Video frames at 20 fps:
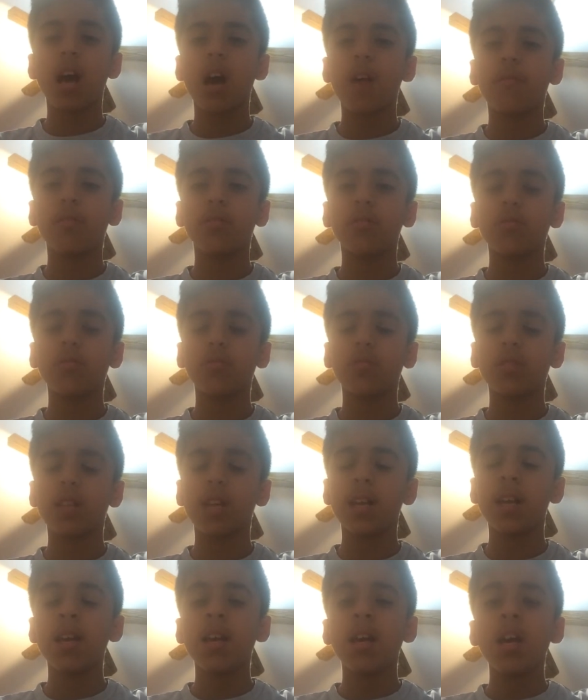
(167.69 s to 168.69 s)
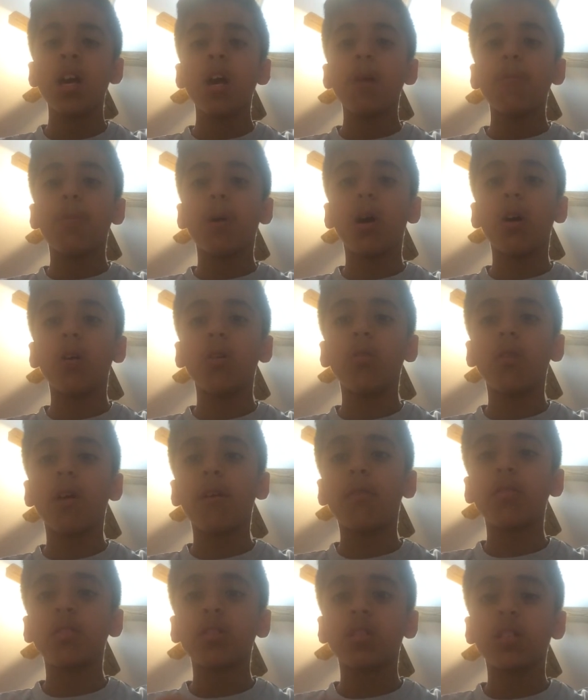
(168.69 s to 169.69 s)
have on Tuesday. But
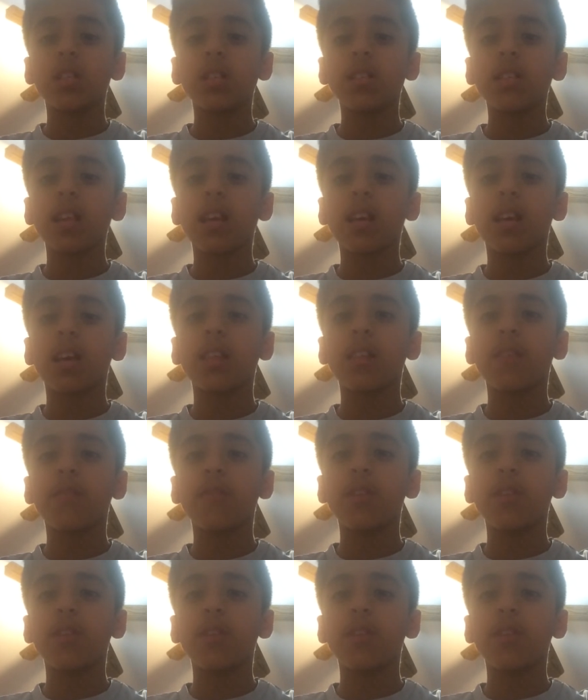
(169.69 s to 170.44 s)
whoever's disliking the